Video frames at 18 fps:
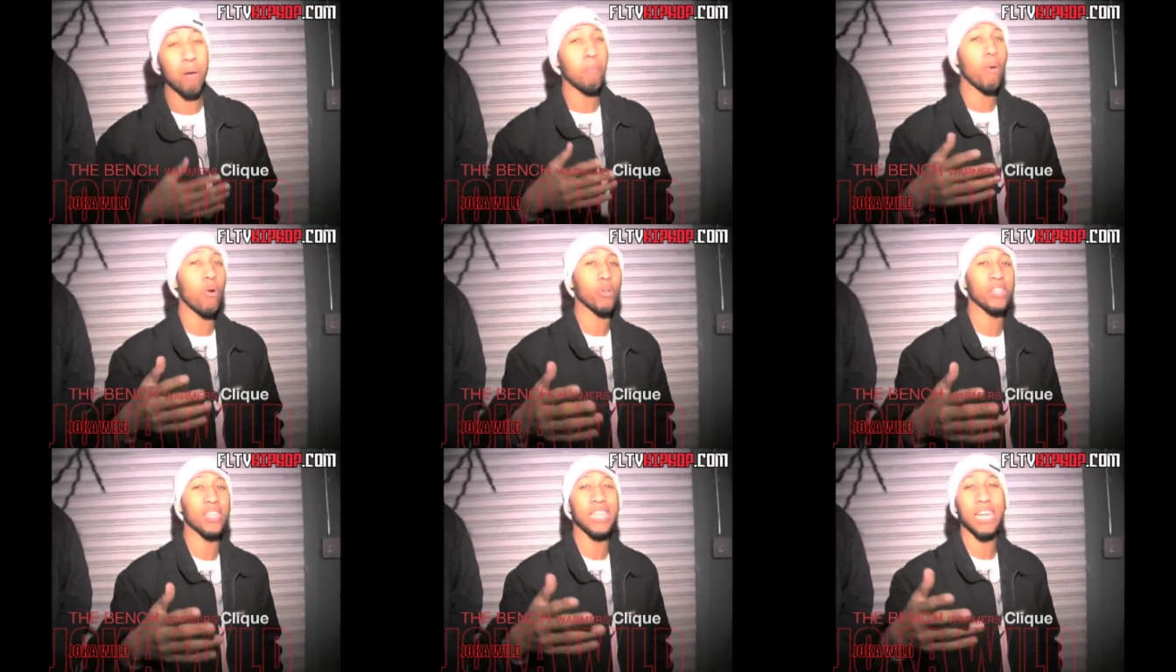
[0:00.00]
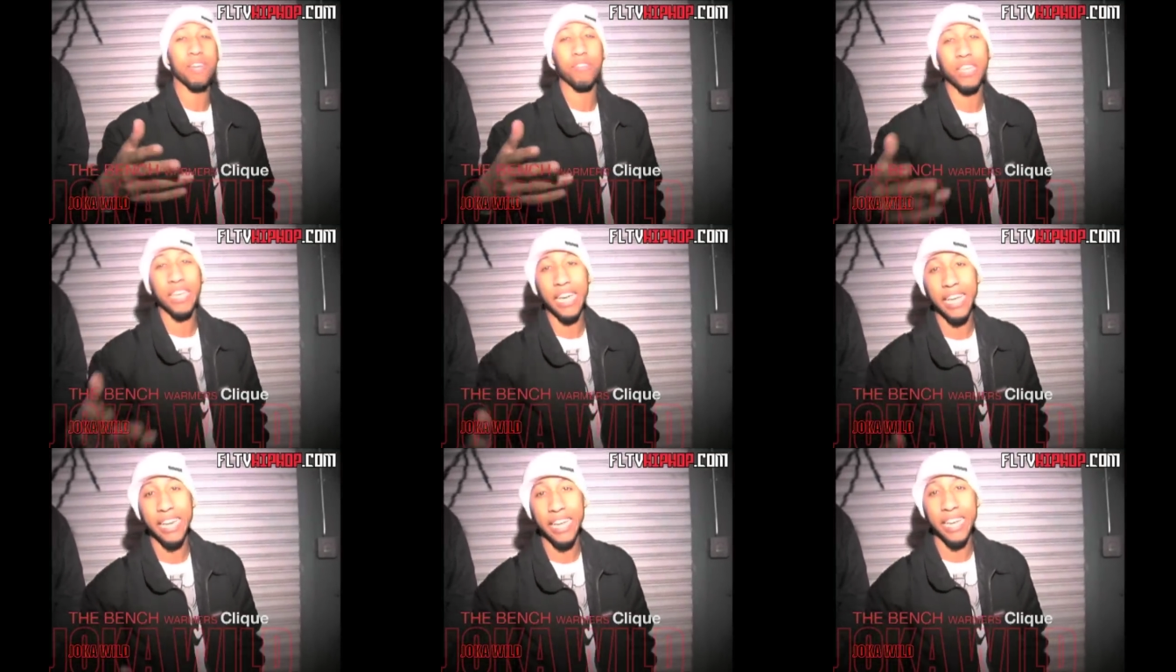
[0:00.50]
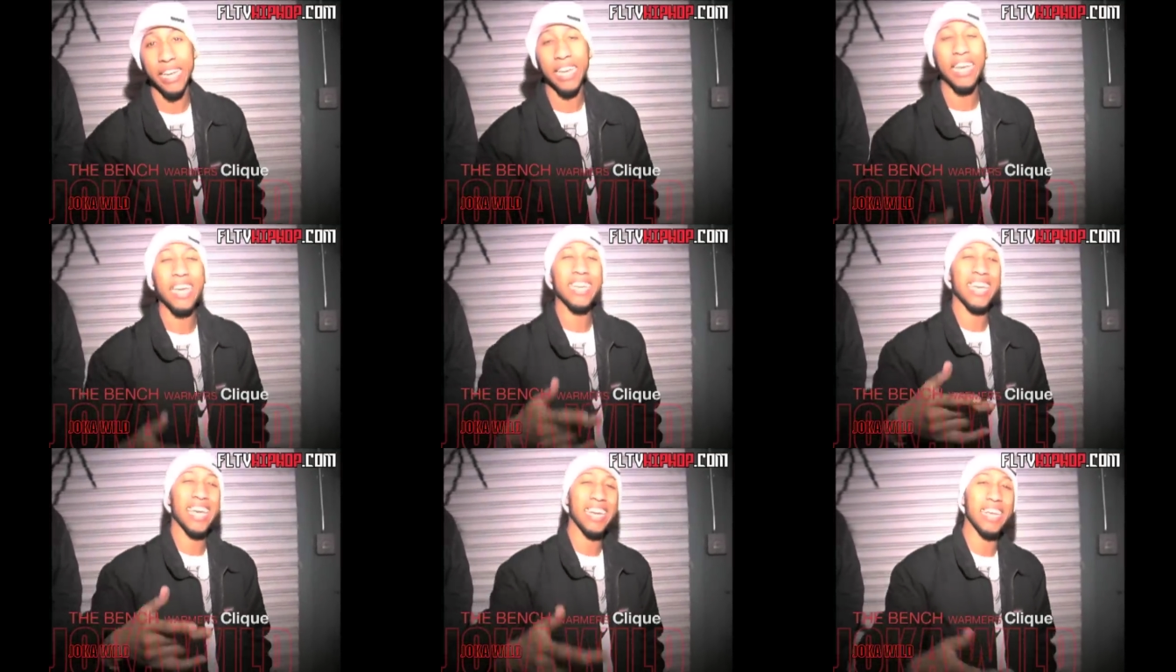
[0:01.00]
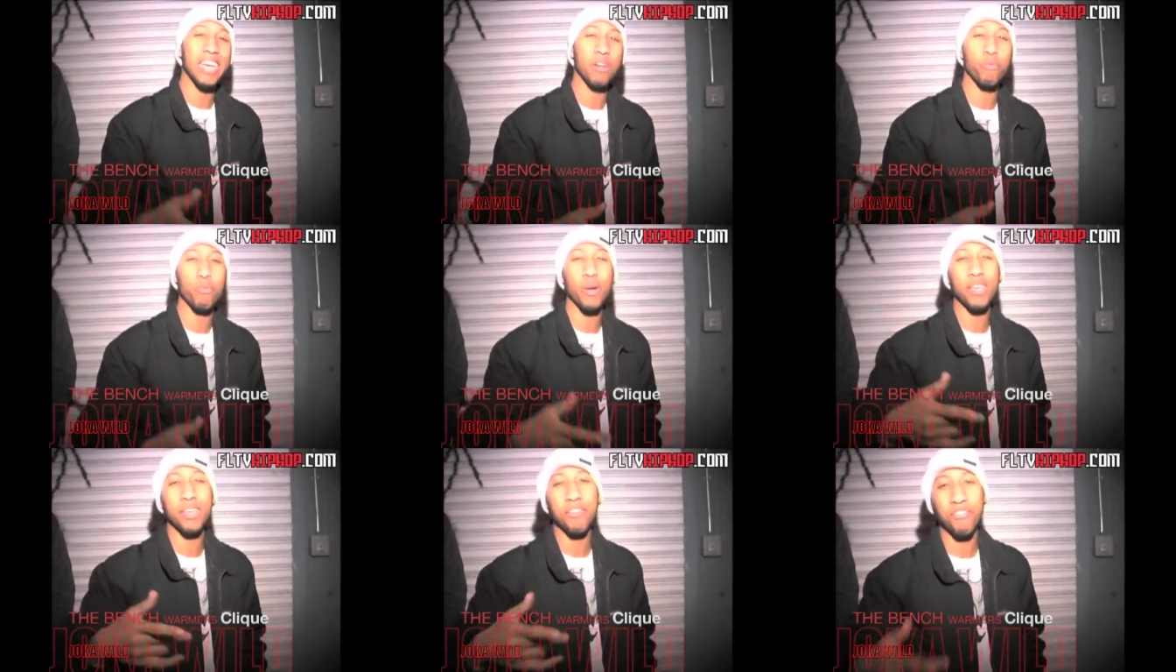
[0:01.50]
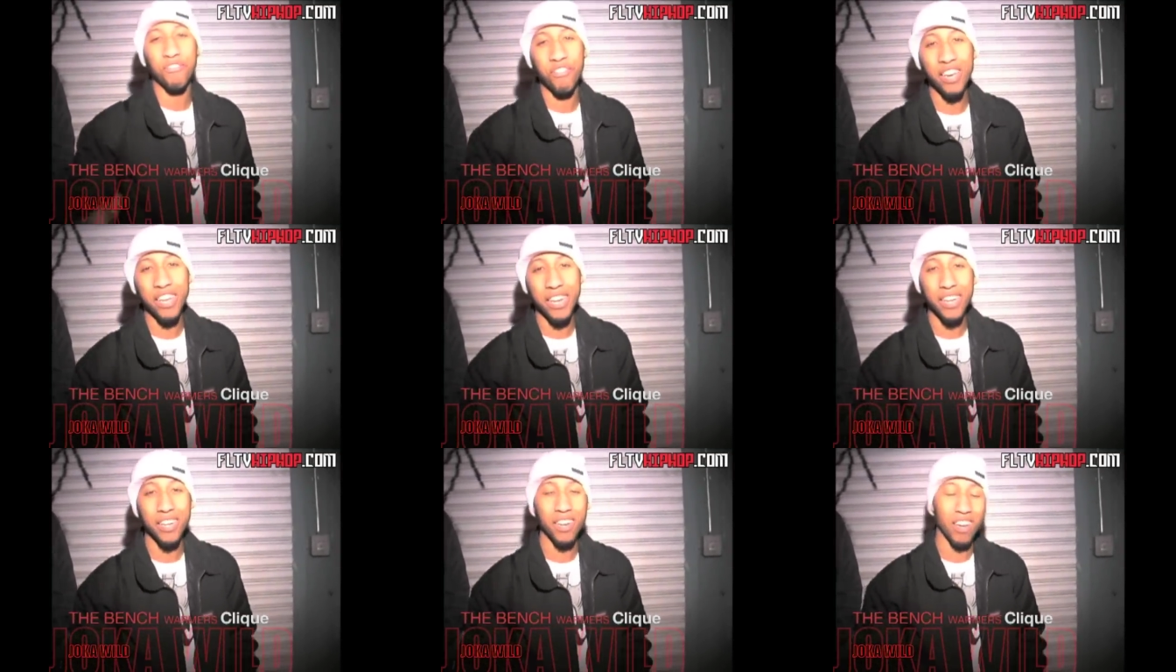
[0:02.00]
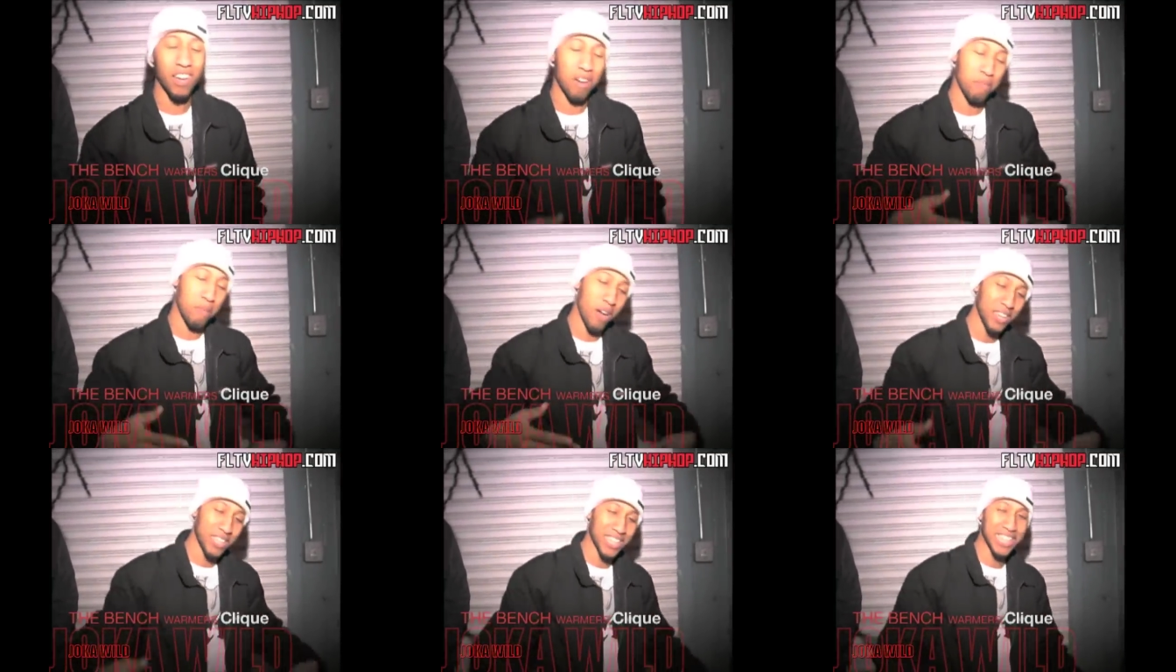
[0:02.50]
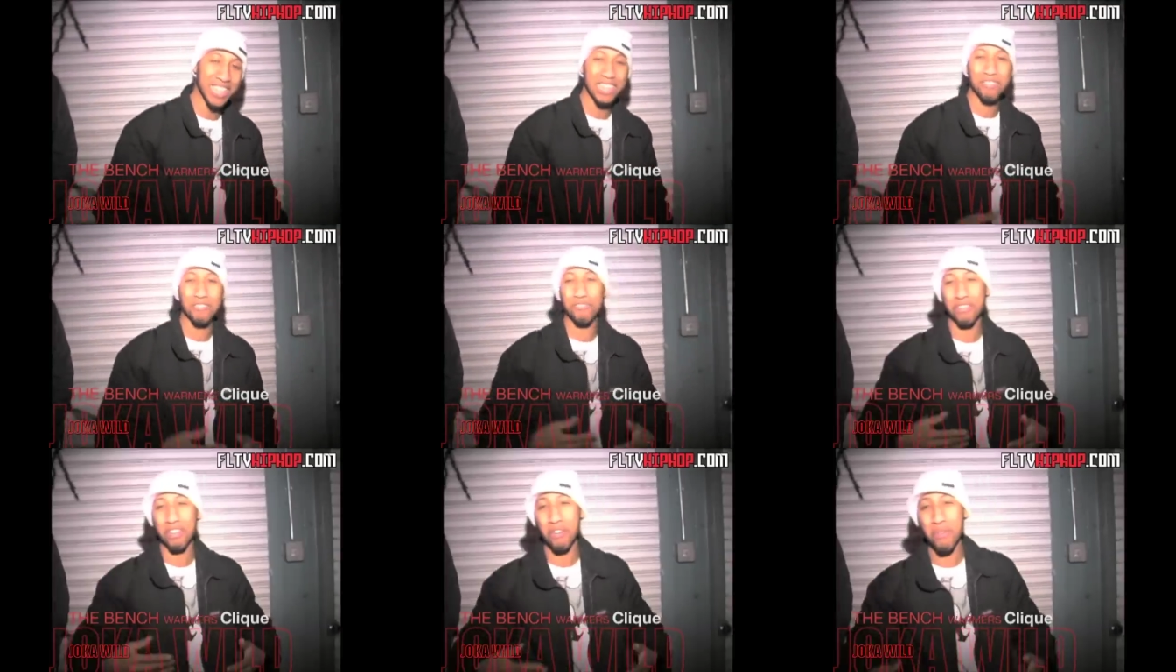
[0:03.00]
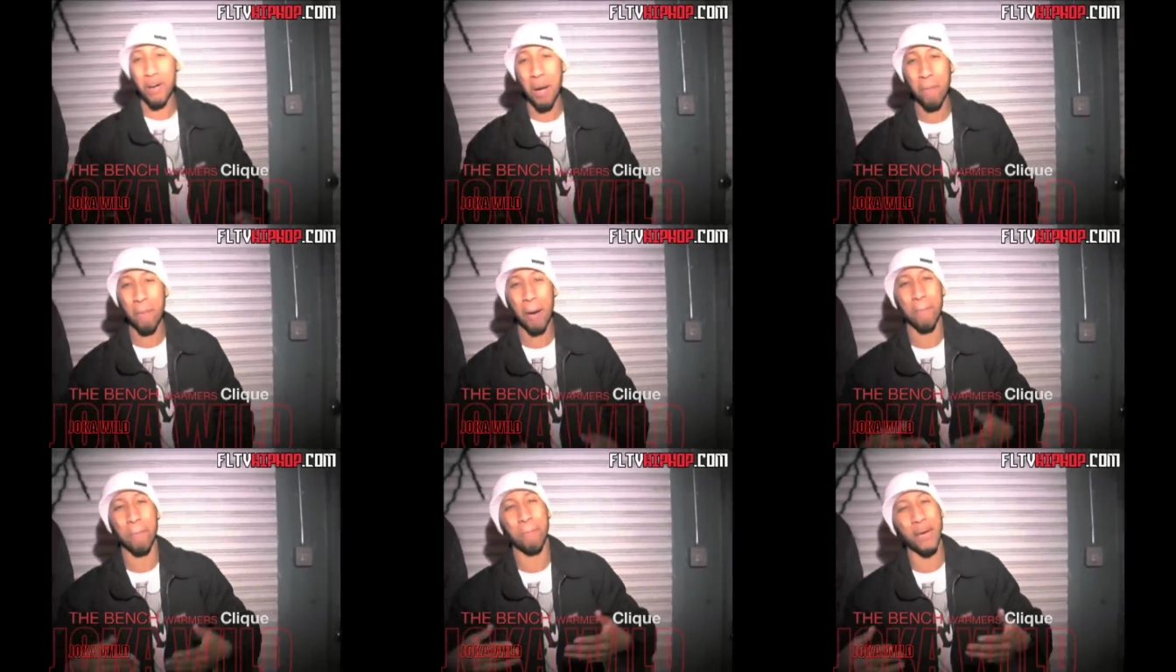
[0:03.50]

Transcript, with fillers: Most never get it. Get in where you fit in. I'm hustling, flow out my